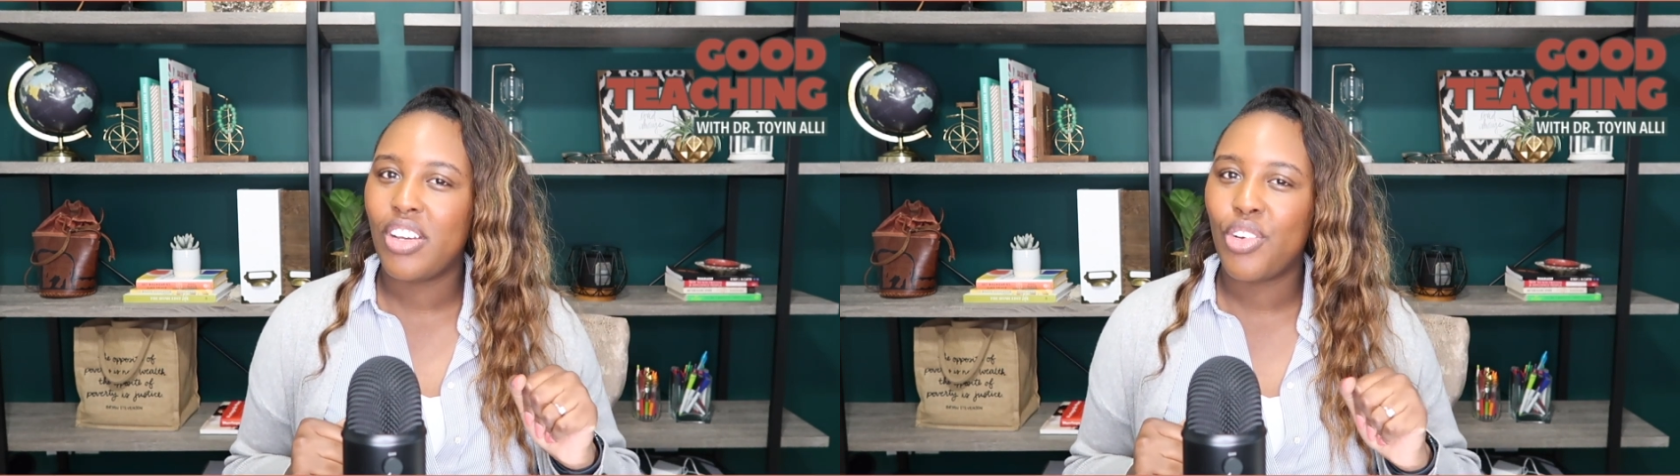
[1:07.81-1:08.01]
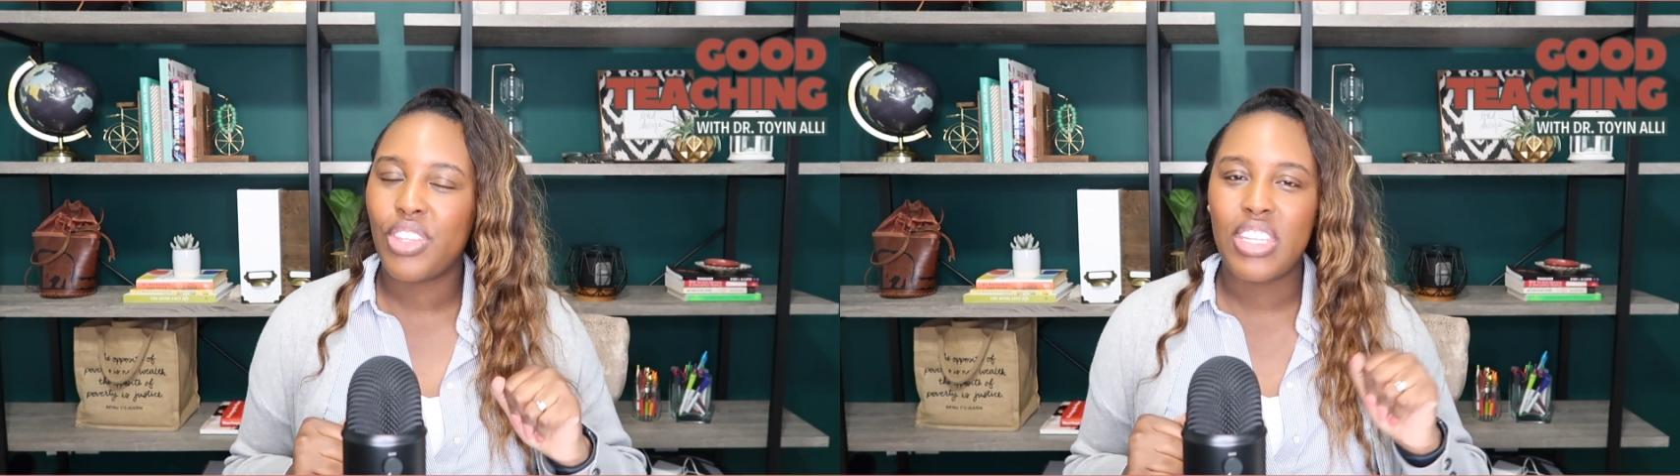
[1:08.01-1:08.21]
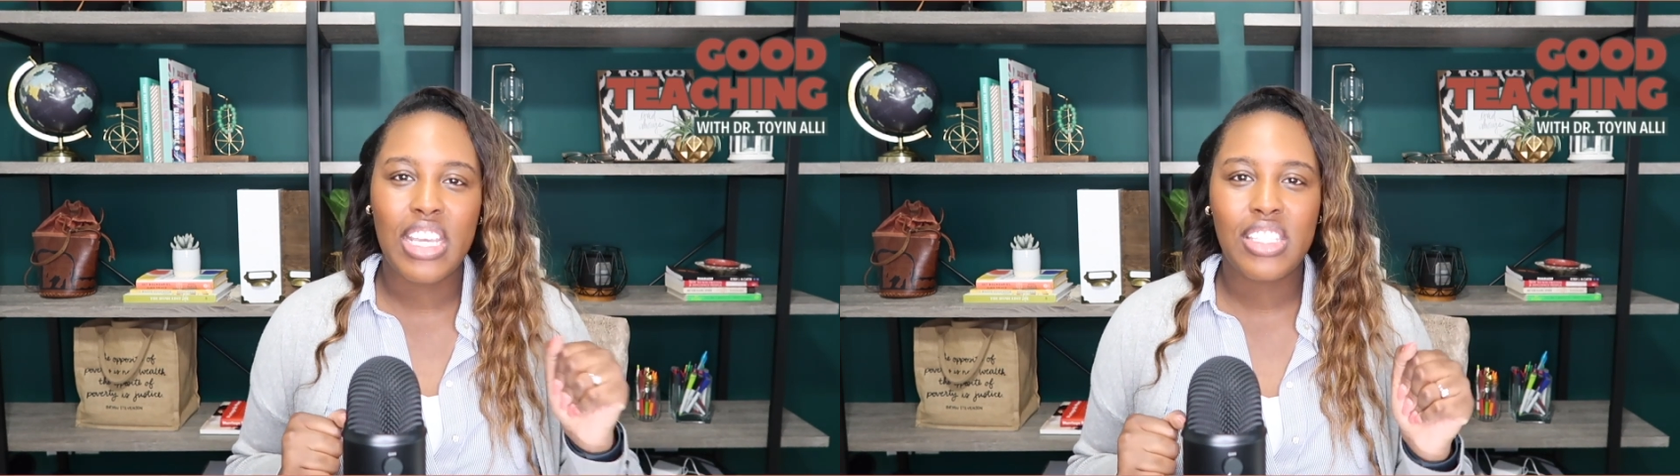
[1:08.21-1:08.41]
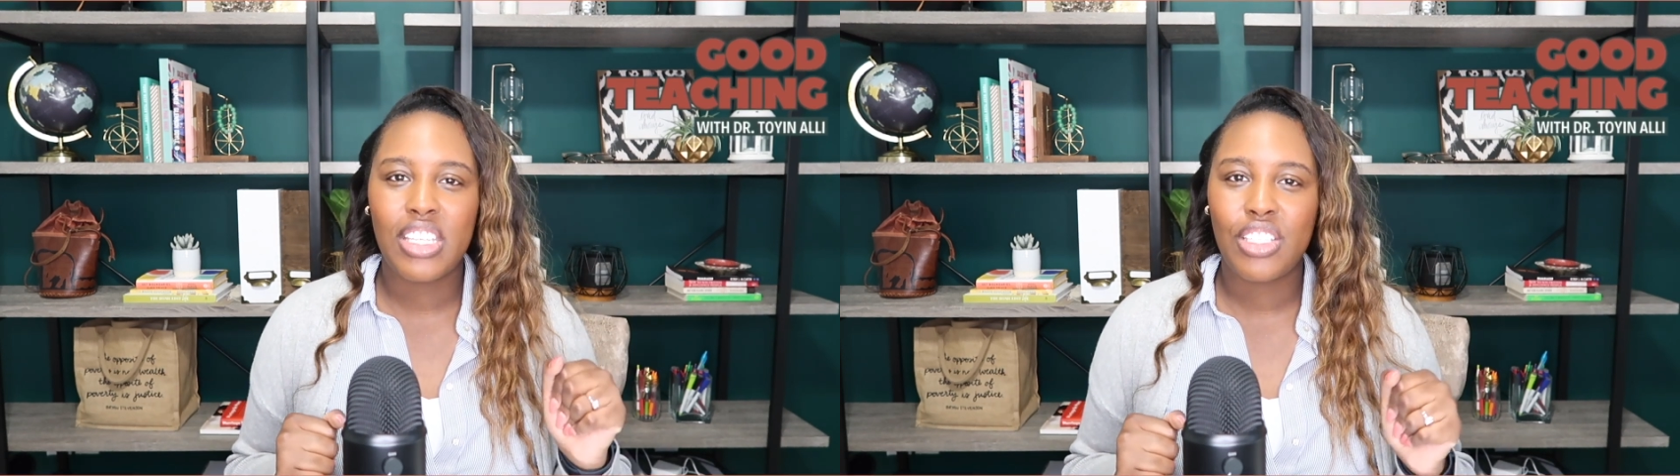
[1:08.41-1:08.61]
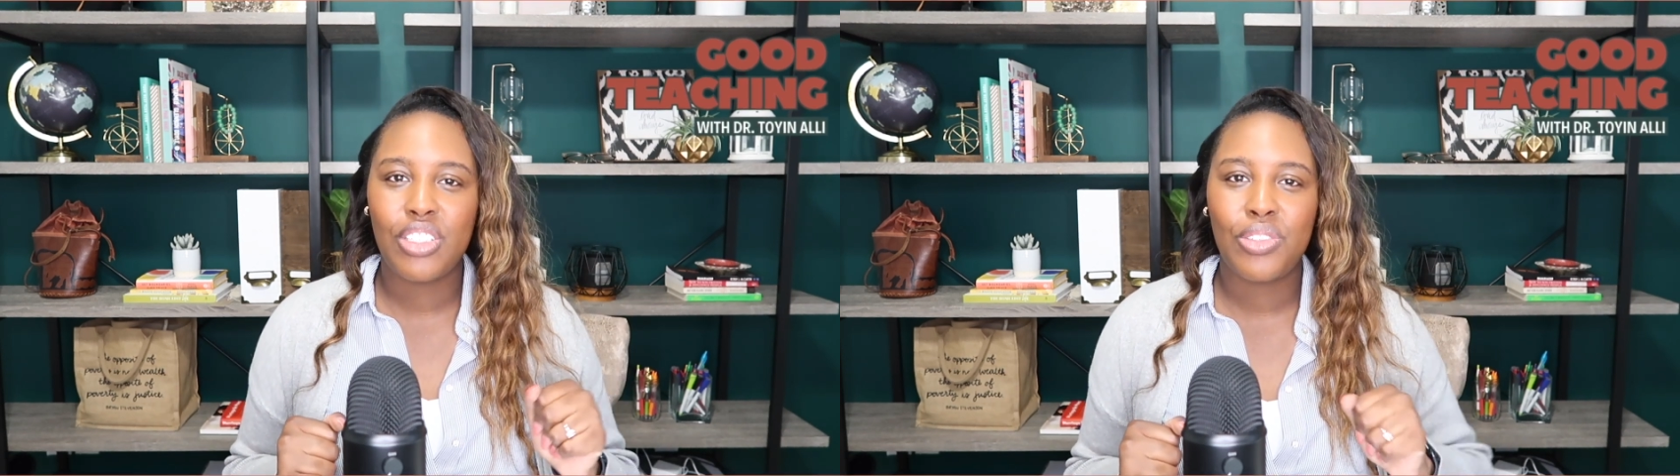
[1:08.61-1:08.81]
or the next
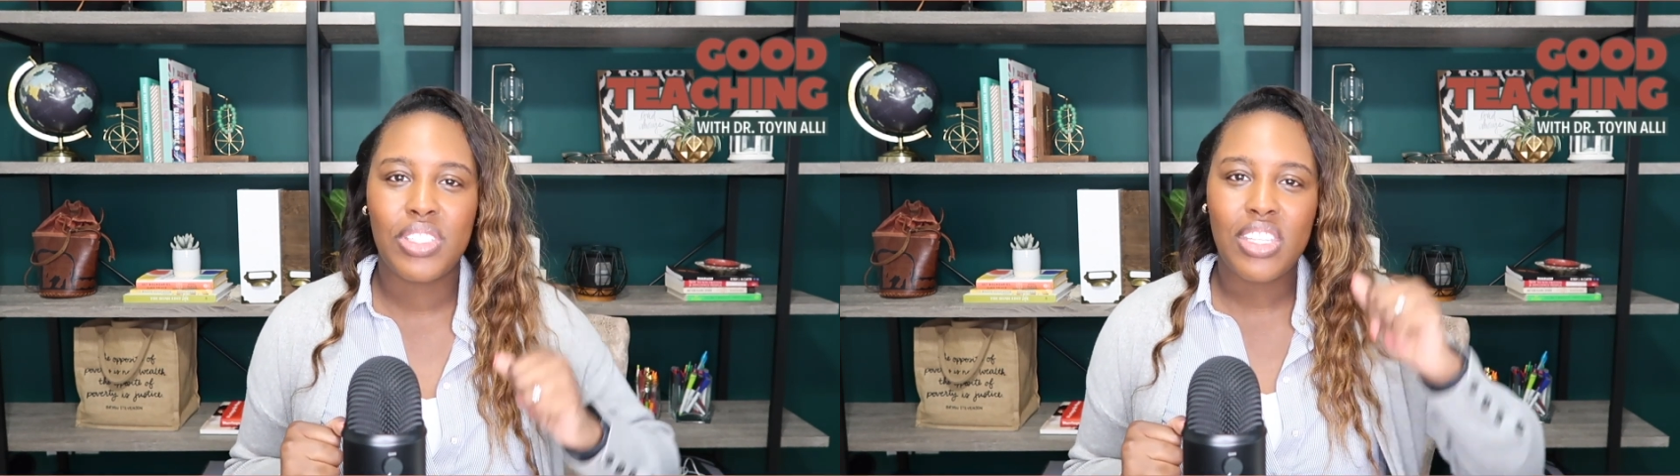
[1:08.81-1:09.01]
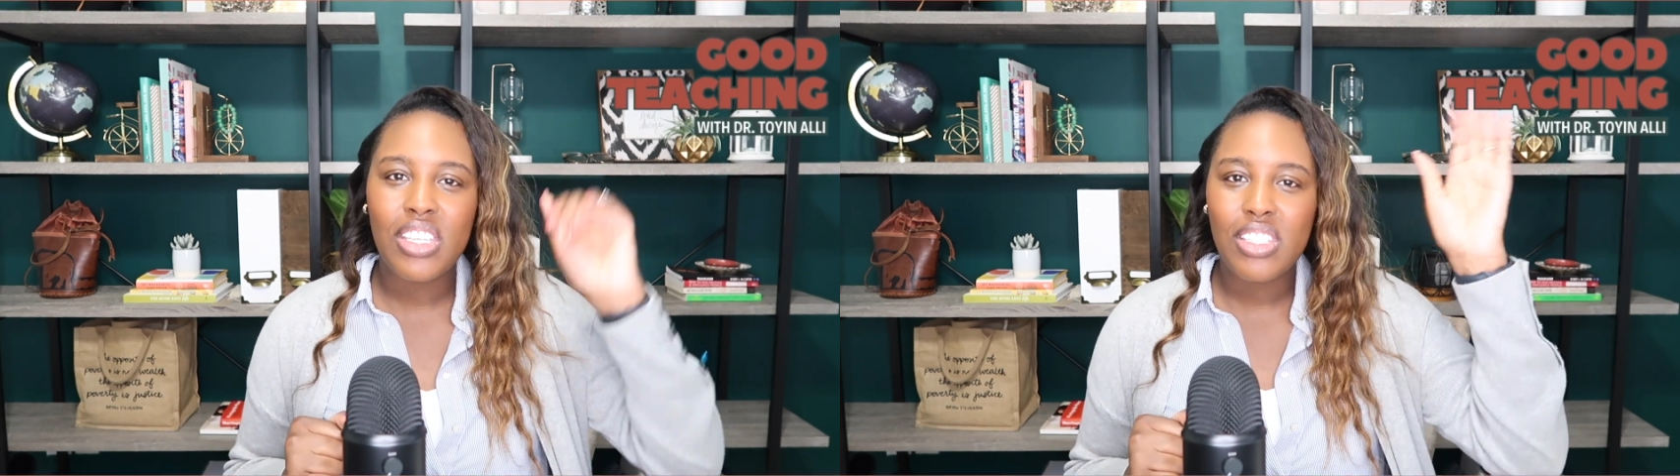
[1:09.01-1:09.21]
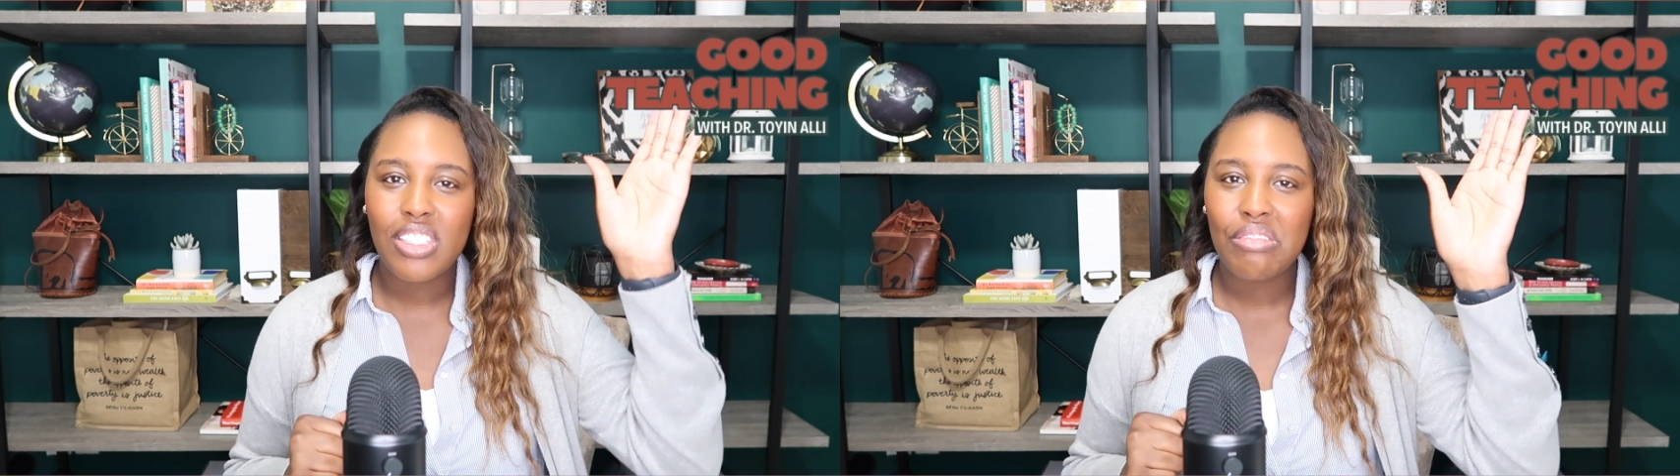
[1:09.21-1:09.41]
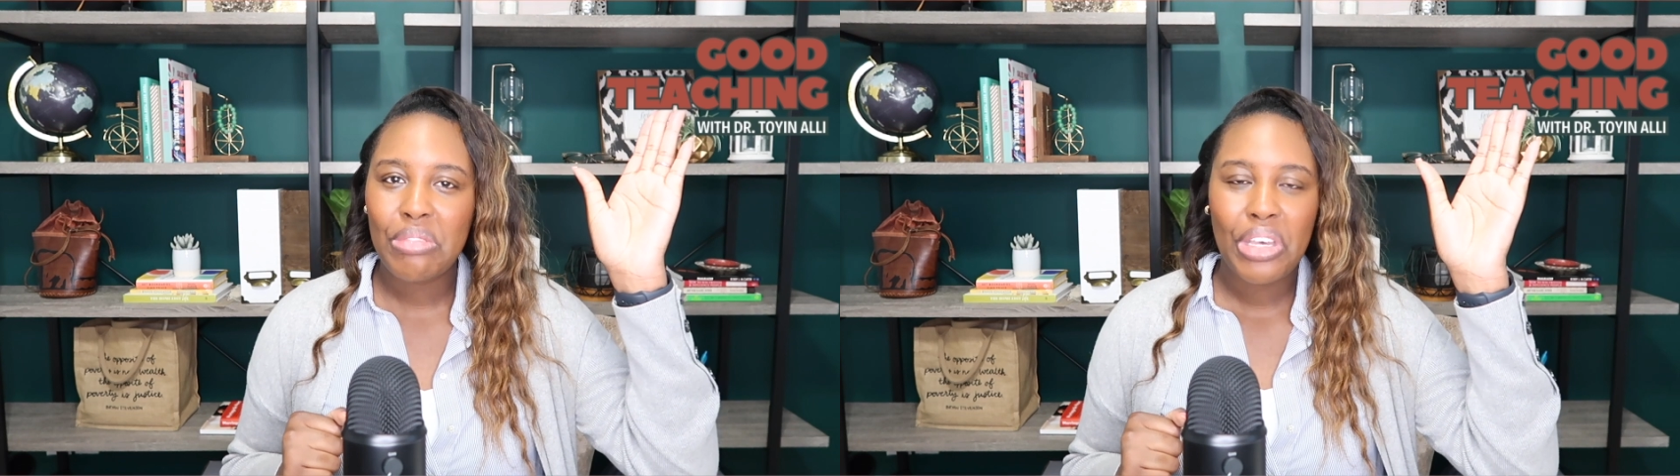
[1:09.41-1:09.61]
thing to do is this?